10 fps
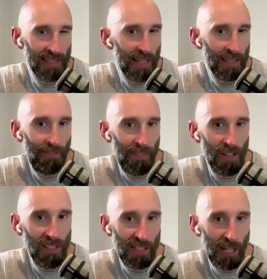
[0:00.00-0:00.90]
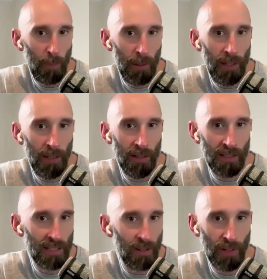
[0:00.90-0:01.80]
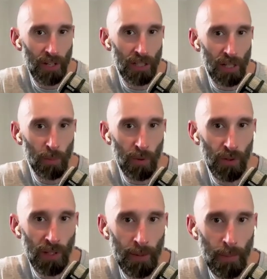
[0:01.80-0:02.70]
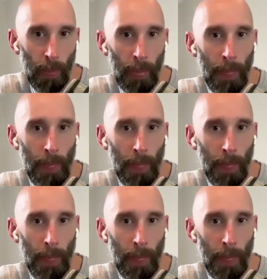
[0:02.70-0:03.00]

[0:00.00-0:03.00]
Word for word: Is that the first step here? Is there something else that comes before that?